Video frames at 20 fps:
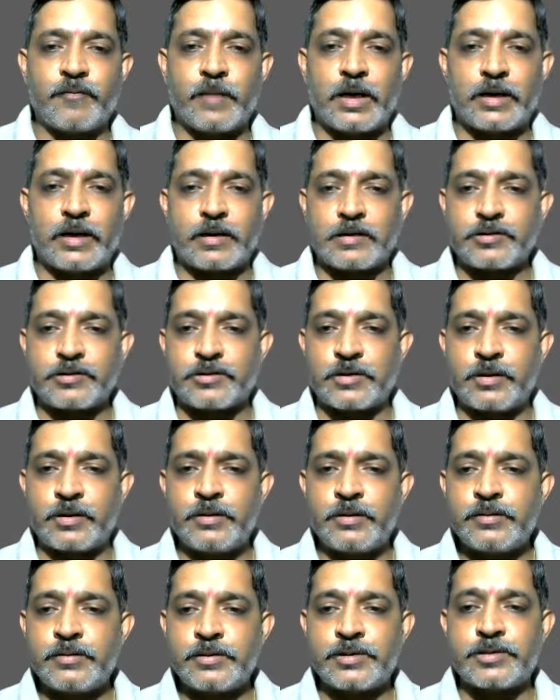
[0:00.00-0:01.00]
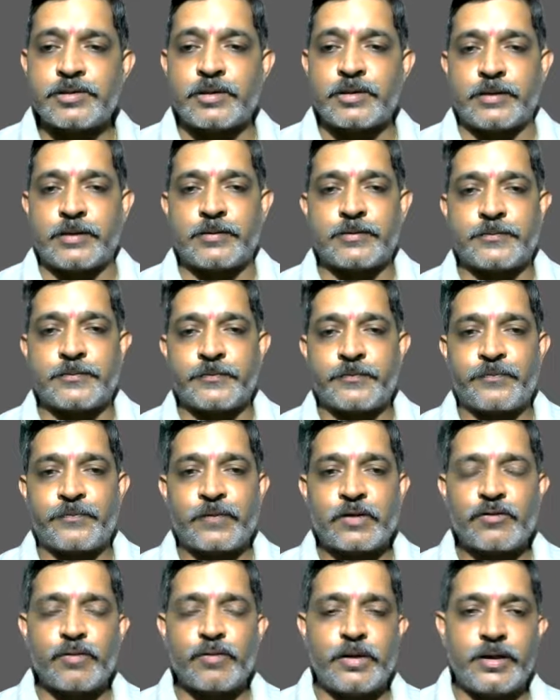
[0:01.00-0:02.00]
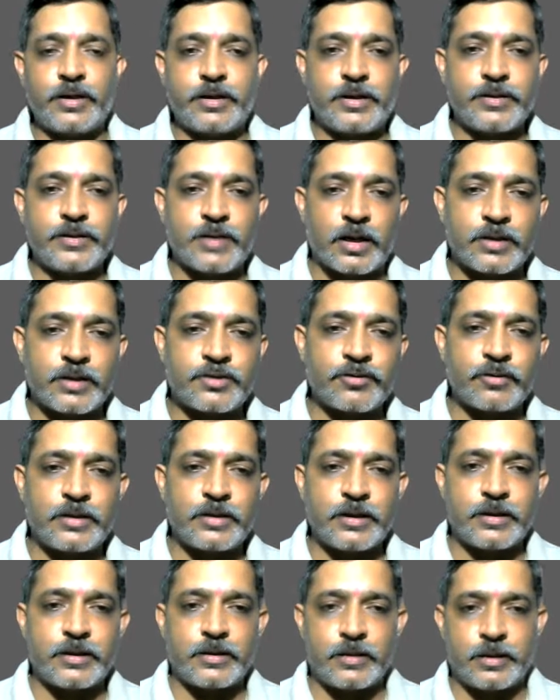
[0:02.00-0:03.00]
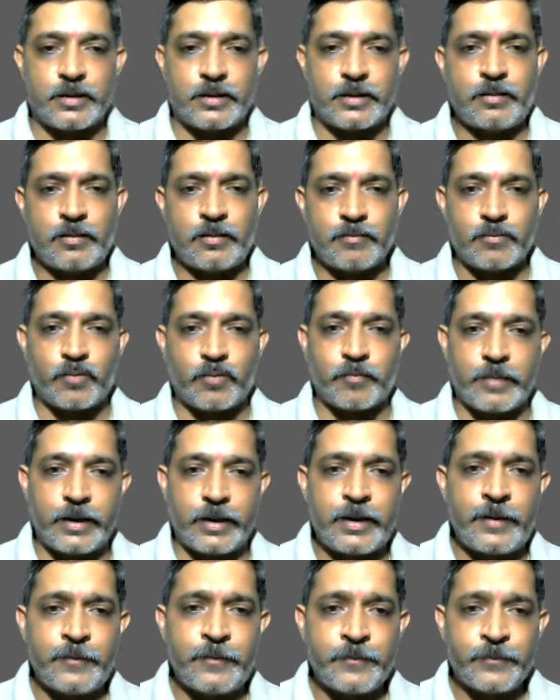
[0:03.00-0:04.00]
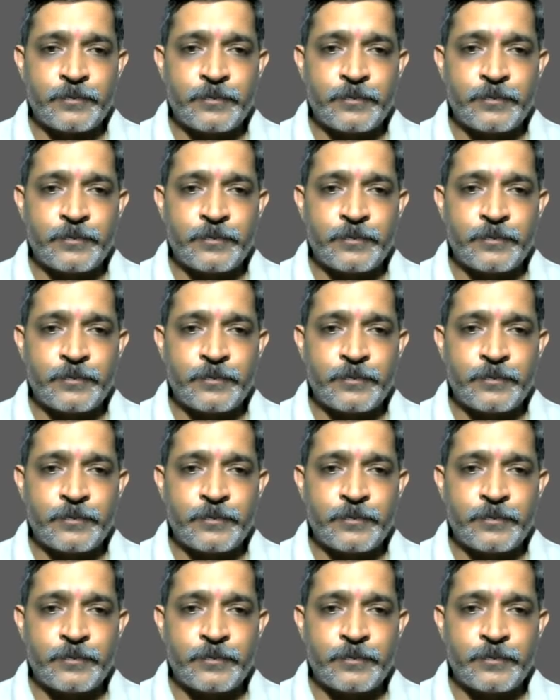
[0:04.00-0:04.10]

Maharashtra state. So it is also there in Mumbai.